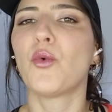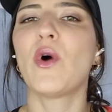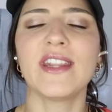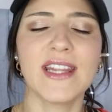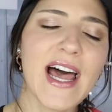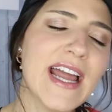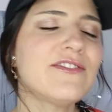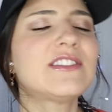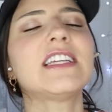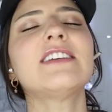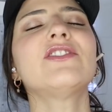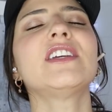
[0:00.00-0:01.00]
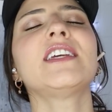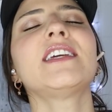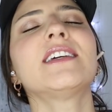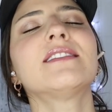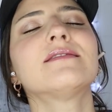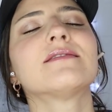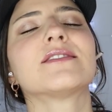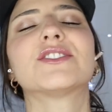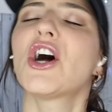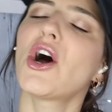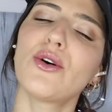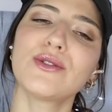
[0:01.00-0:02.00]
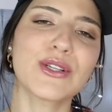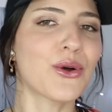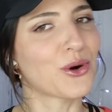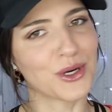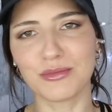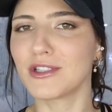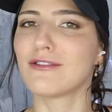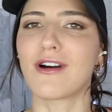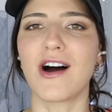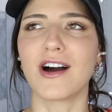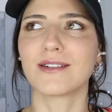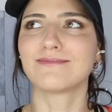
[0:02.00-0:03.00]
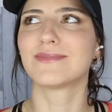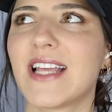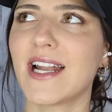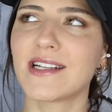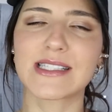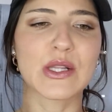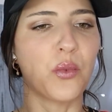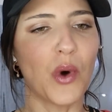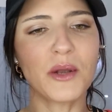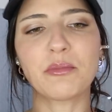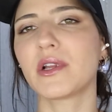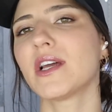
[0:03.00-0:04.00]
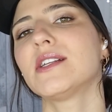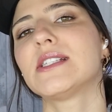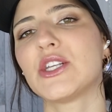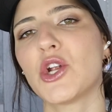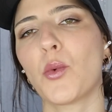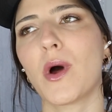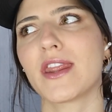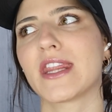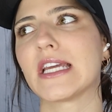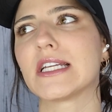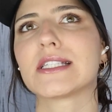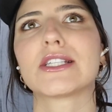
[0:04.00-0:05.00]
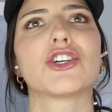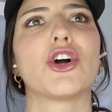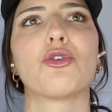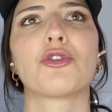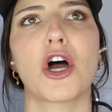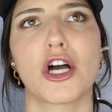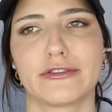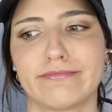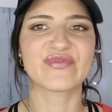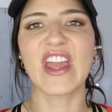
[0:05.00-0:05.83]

When live TV goes horribly wrong, that is the one place you don't want things to go wrong.